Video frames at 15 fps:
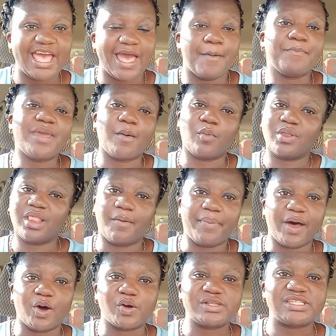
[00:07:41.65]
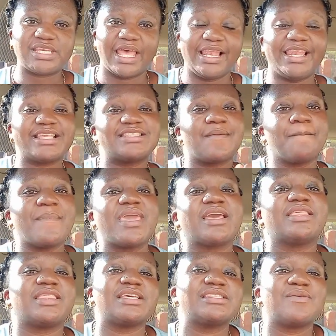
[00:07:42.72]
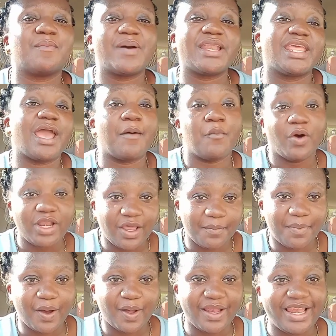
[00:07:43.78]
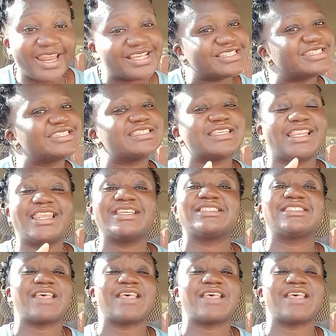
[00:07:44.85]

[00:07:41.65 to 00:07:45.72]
me i'm all about let's make this money i'm all about let's let's